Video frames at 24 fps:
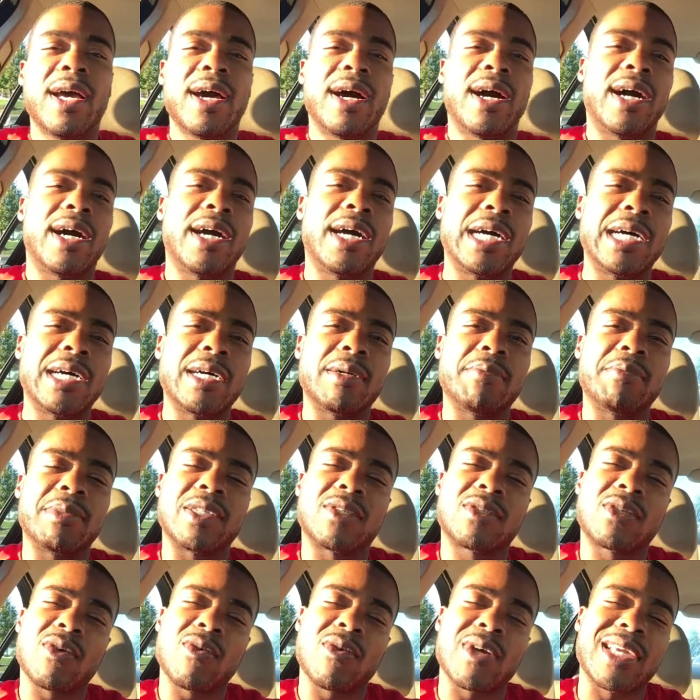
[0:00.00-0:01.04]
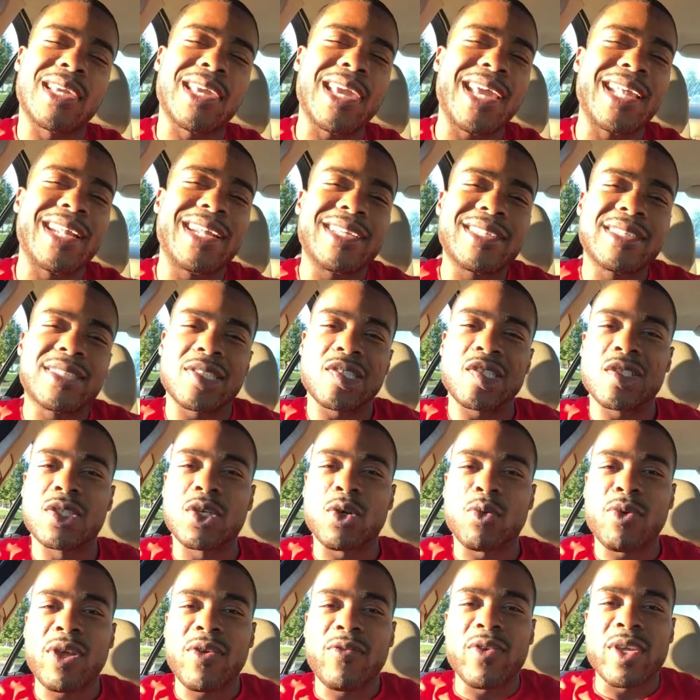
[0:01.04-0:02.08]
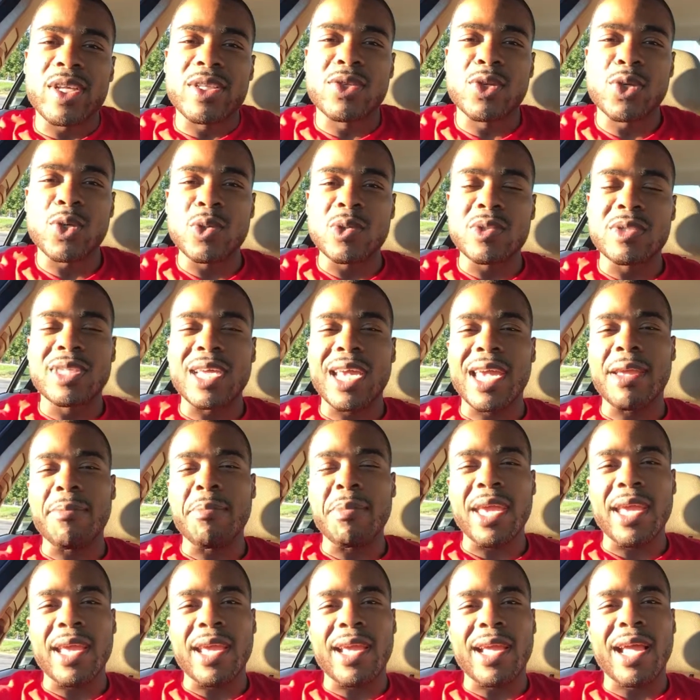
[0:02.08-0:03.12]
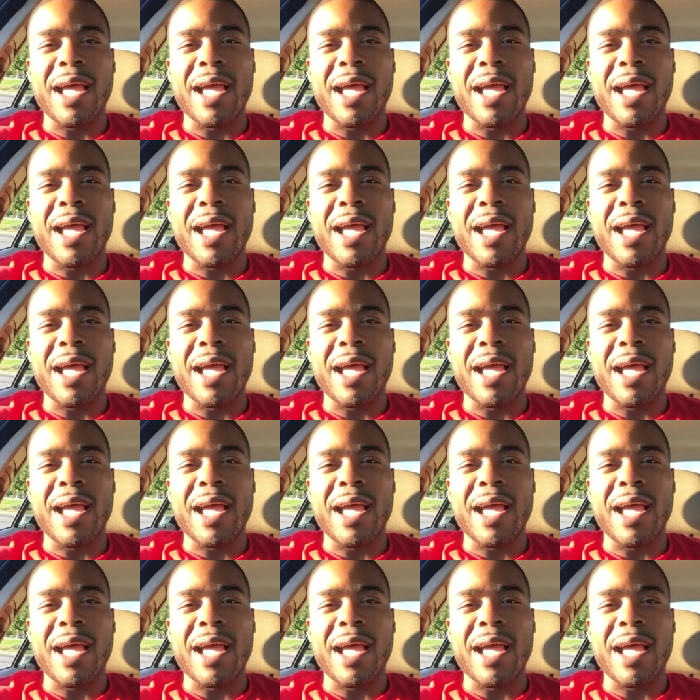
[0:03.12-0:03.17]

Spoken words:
And so again, this is a terrific Tuesday, man.